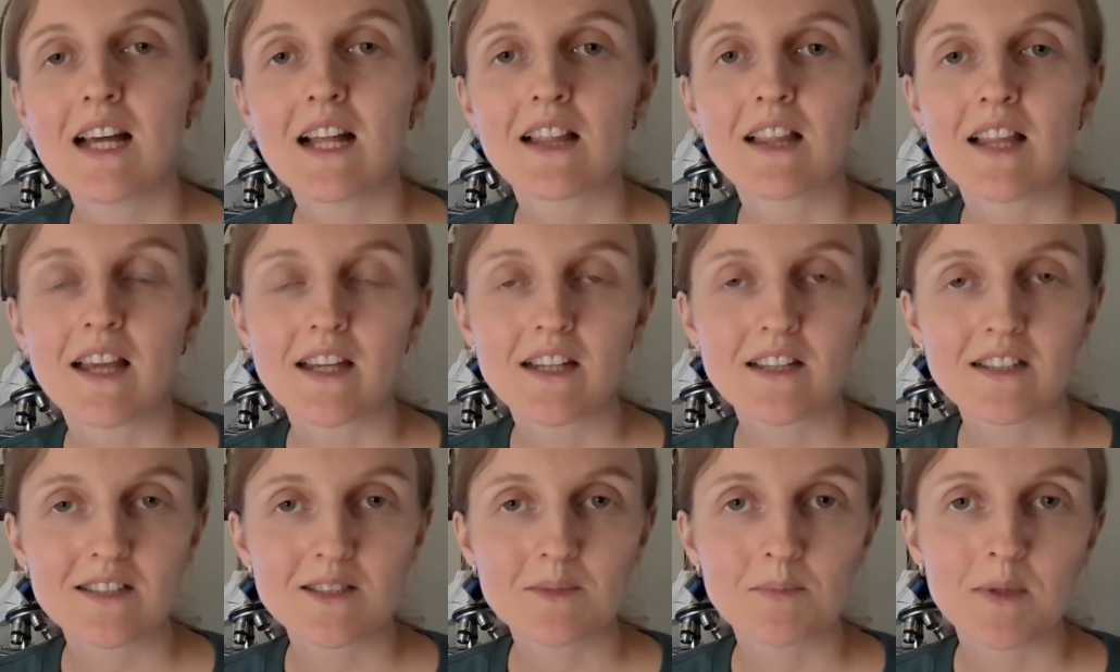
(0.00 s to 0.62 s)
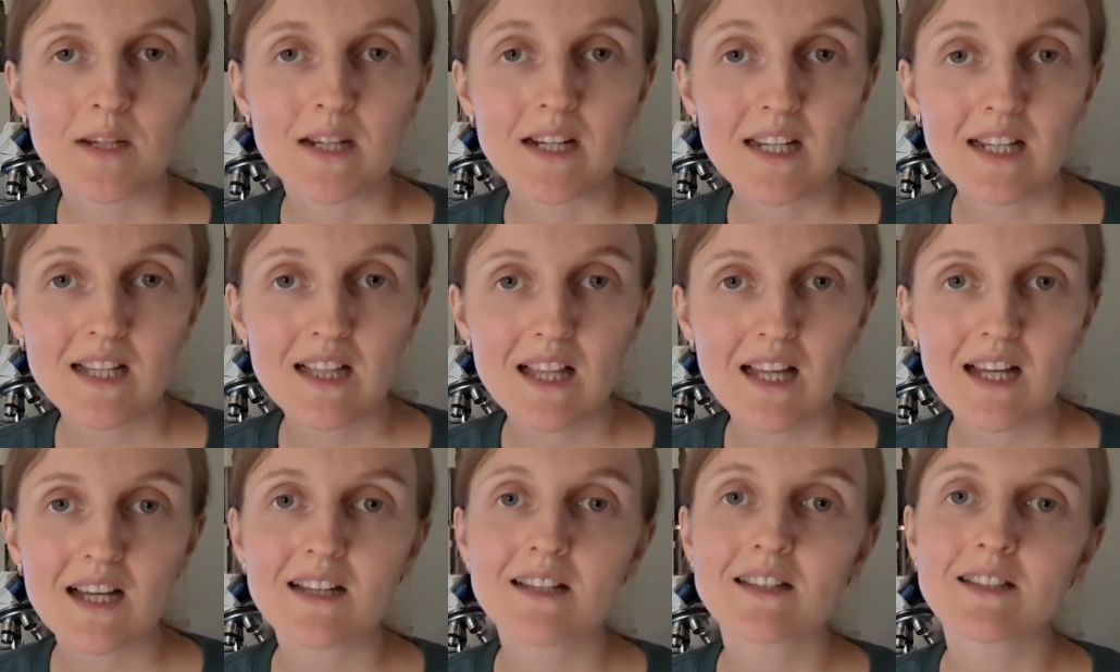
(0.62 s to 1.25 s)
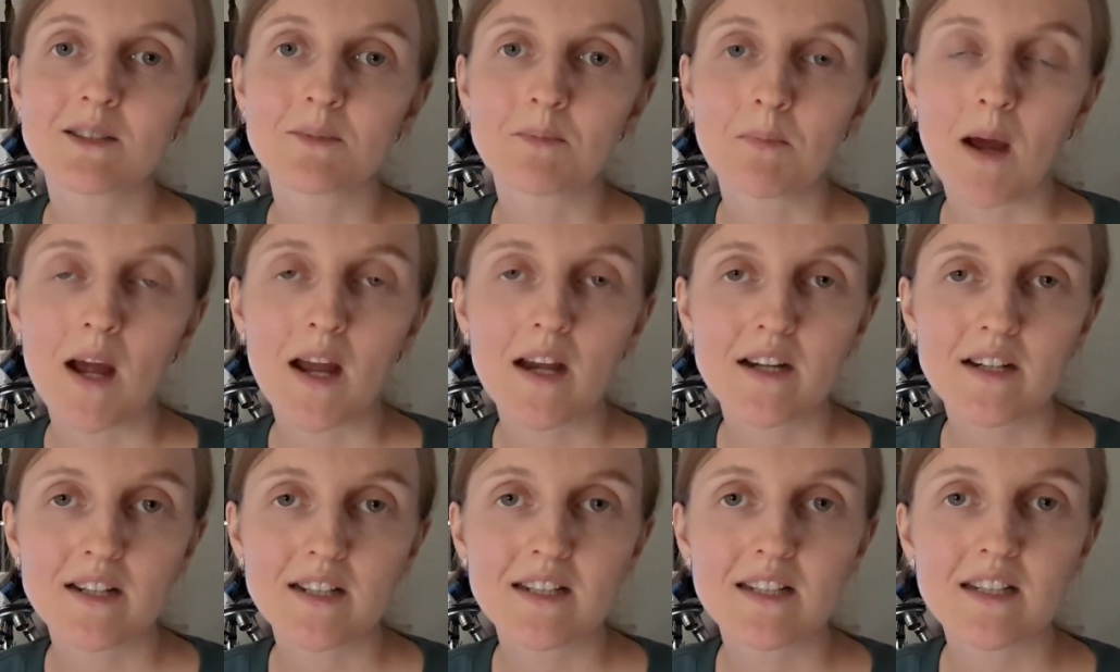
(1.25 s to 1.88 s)
like Spirilla,
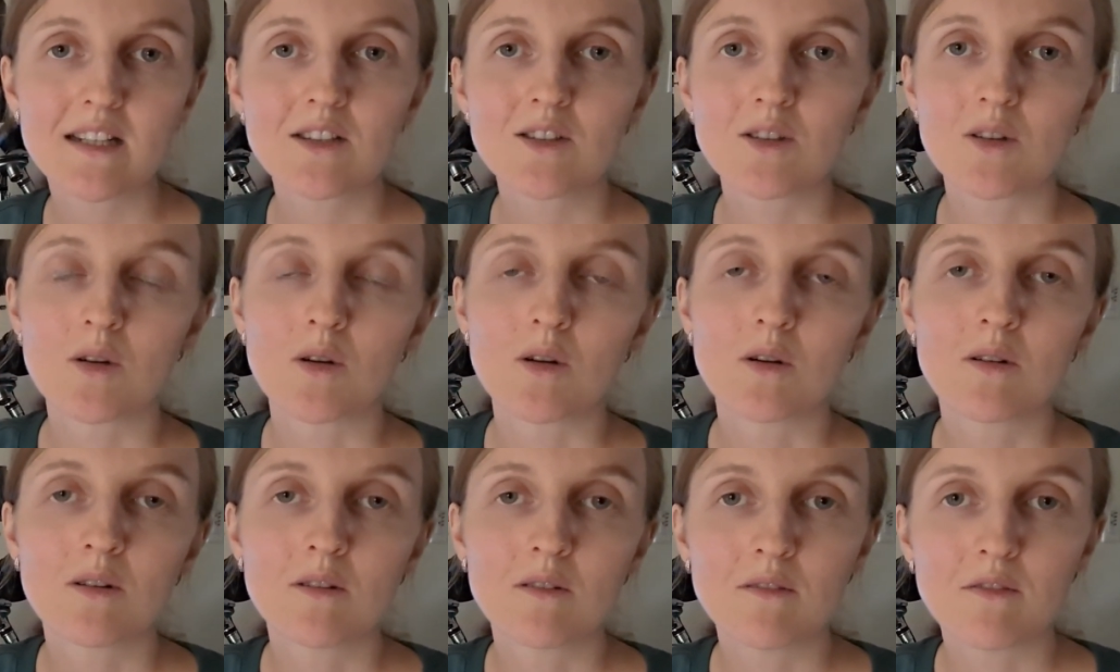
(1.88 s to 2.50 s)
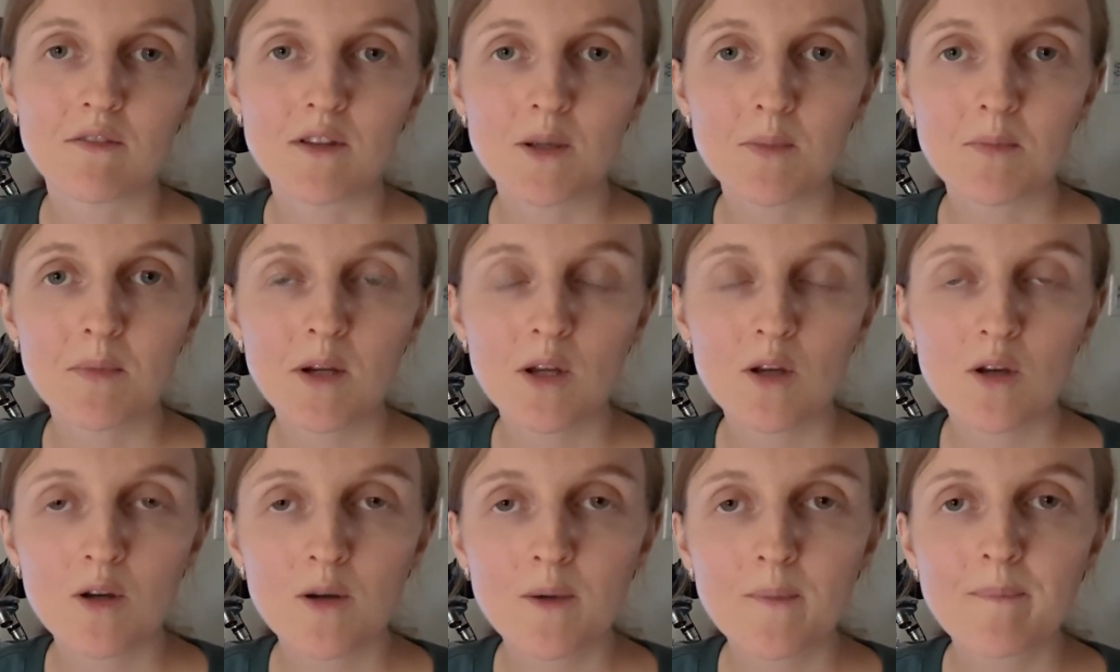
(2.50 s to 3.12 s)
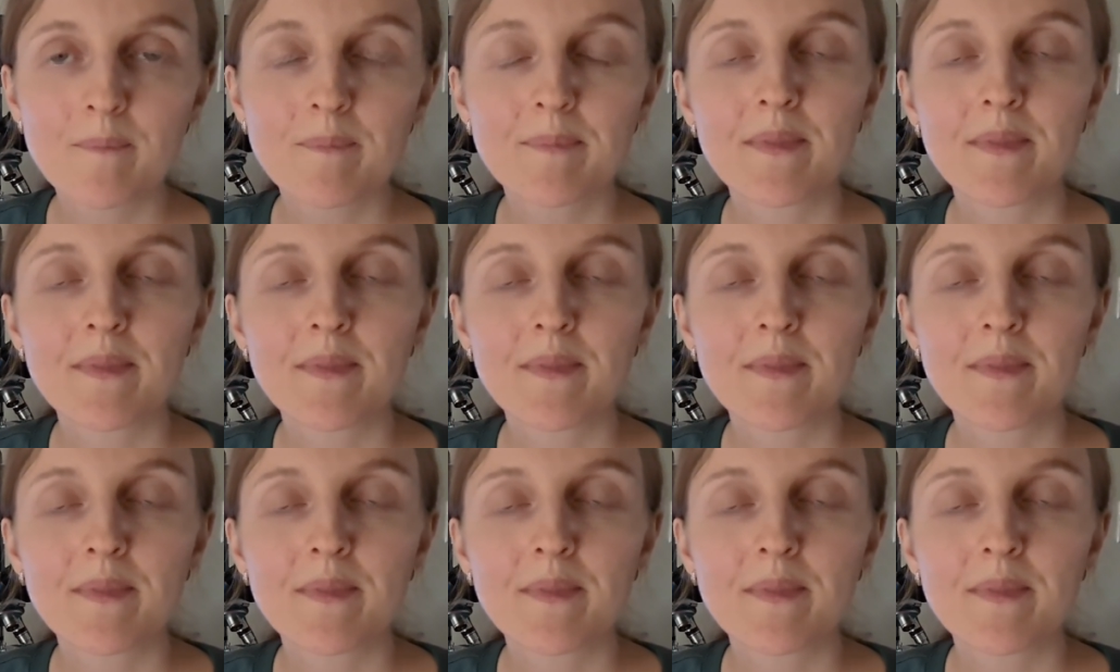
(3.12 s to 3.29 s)
Spirochete, or Vibrio.